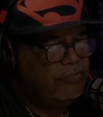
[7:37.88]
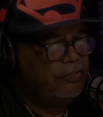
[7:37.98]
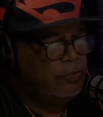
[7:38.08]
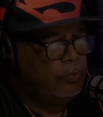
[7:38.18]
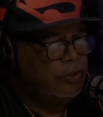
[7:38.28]

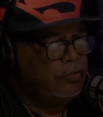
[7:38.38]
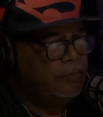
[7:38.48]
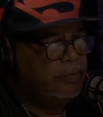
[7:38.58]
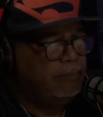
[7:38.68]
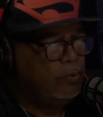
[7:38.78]
where you've
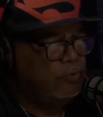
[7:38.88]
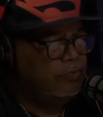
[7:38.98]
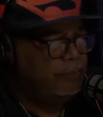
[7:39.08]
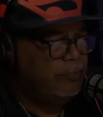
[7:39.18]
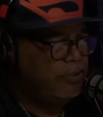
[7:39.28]
been posting
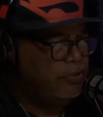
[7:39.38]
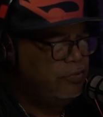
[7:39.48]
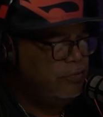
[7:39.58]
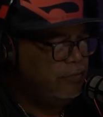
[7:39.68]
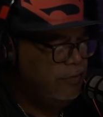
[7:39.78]
pictures
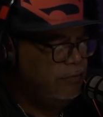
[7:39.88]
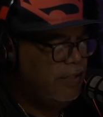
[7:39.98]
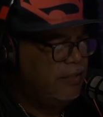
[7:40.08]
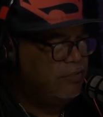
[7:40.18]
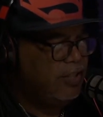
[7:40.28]
of the
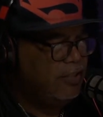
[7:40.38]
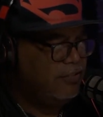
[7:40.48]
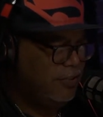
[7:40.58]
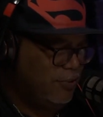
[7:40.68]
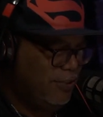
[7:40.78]
various artists,
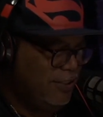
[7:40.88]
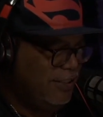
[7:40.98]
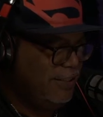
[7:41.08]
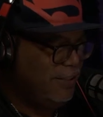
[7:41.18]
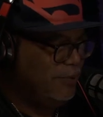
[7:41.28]
including these
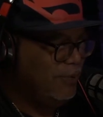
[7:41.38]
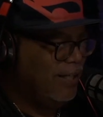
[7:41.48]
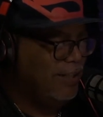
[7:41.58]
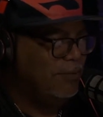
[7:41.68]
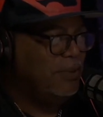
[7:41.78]
two that are with us